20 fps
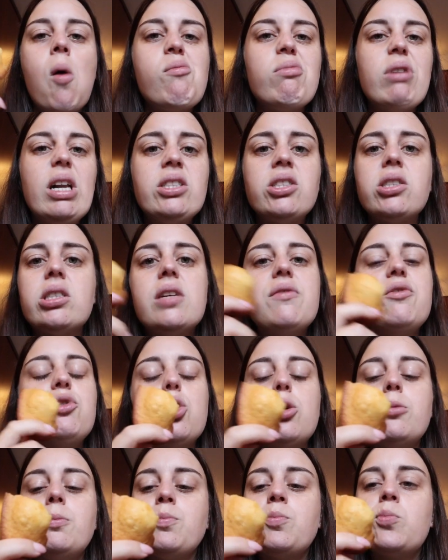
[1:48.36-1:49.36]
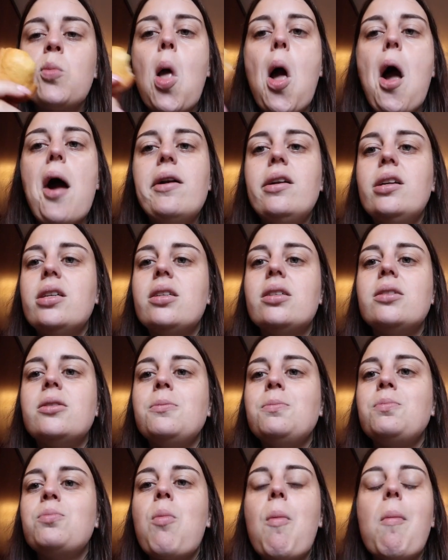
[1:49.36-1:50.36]
Let's give you a
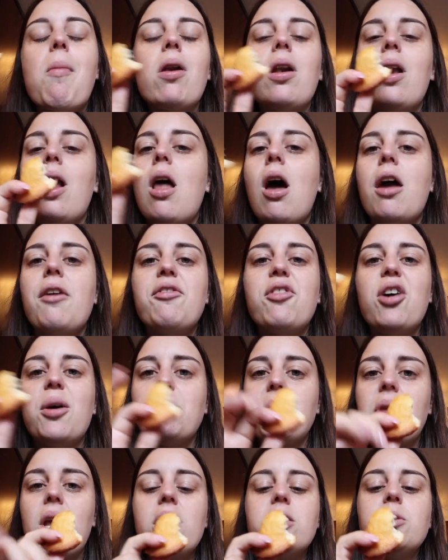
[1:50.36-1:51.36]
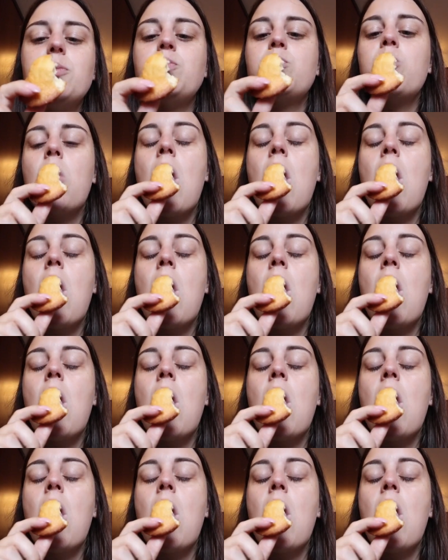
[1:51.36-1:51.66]
little life update.